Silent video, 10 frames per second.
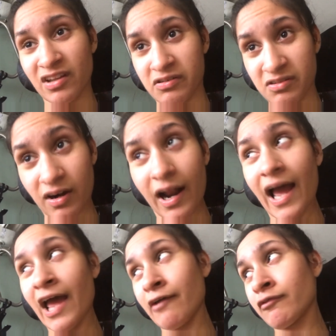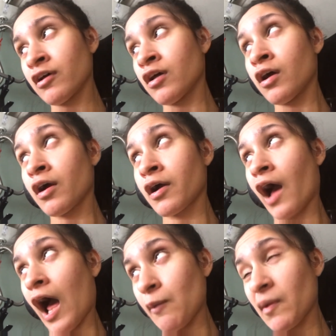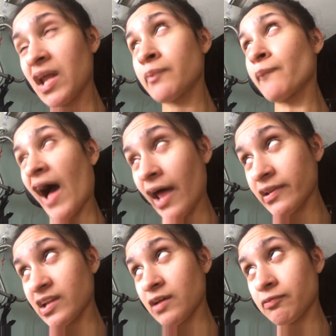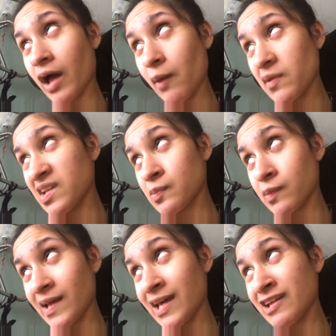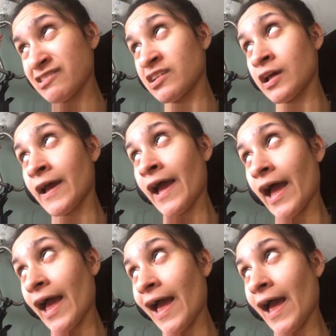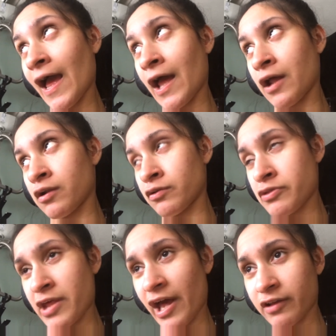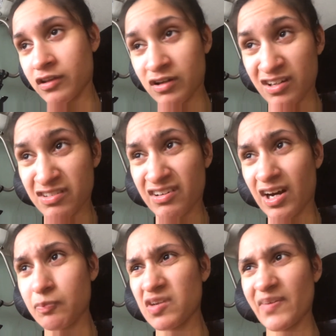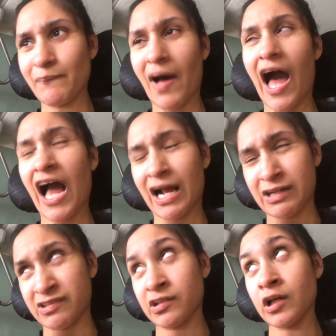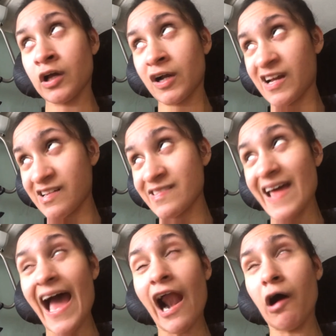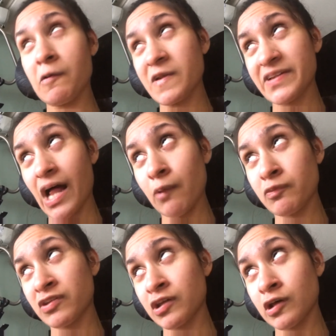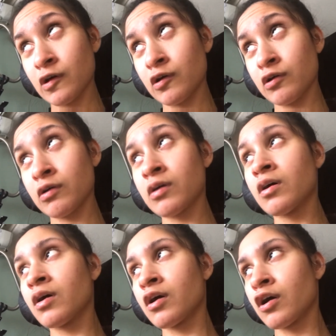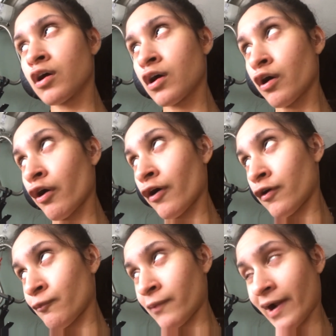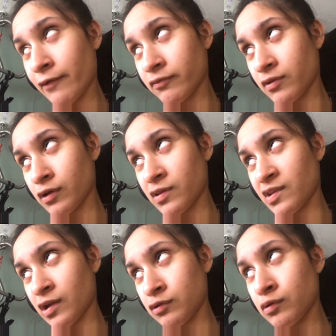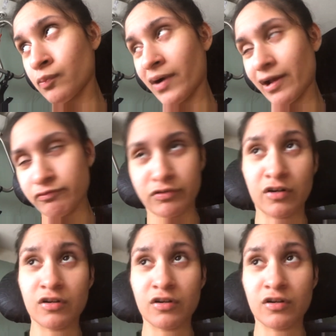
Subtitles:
subscribe. Comment, positive comments, please. And check the description box, because that always helps you or Brave, the new Brave